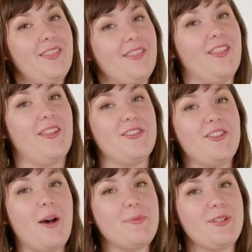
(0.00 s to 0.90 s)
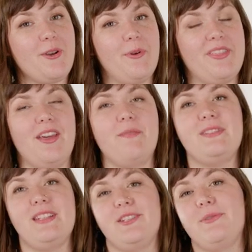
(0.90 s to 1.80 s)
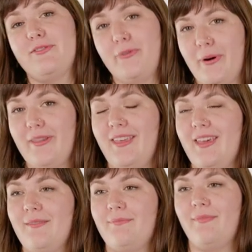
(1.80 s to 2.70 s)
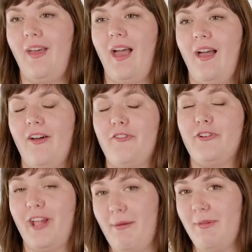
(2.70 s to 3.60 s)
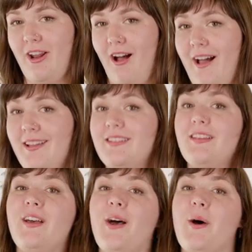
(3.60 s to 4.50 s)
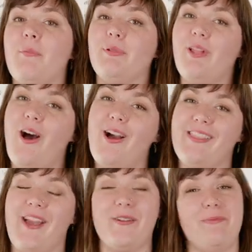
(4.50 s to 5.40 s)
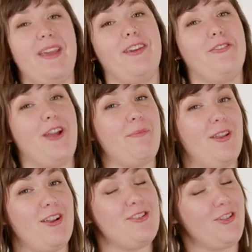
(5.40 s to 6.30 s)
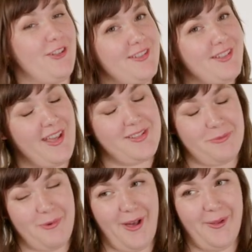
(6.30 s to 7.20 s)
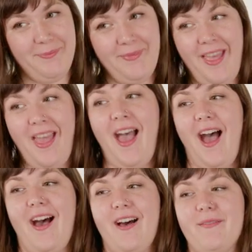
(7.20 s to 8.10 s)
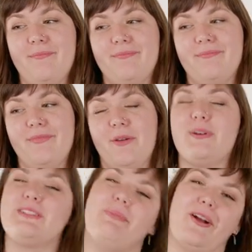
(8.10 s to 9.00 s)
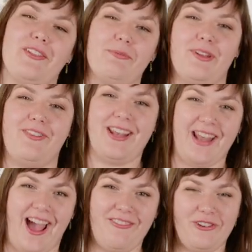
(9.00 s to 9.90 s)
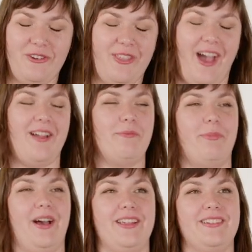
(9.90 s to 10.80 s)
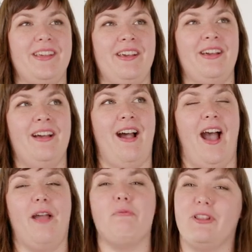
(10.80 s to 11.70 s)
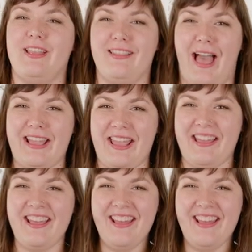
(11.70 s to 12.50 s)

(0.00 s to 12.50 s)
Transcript: the little tops to go with them since it was for the forget me not blog that I would make forget me not shirts as well. Um, it wasn't part of the brief, I didn't have to do that, but I'm really lacking